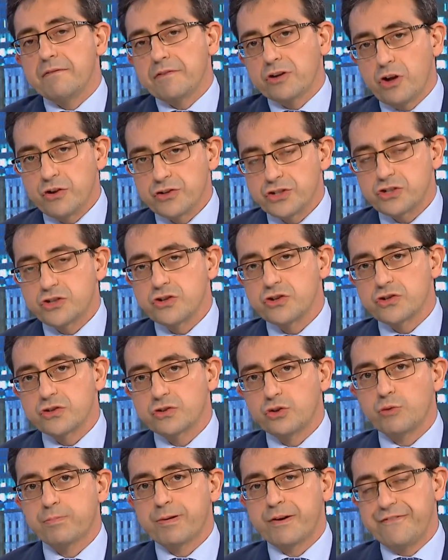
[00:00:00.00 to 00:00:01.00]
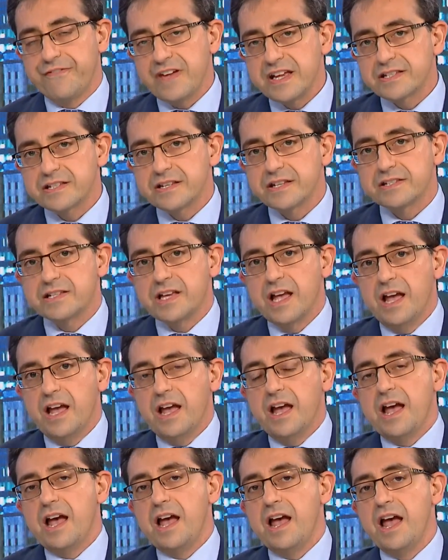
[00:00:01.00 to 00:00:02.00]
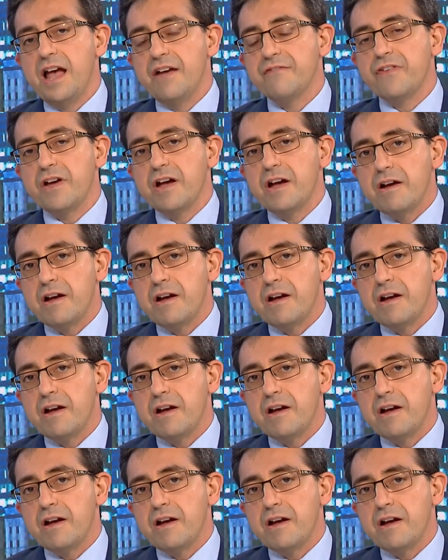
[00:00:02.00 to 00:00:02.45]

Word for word: constitutional law professors uh, have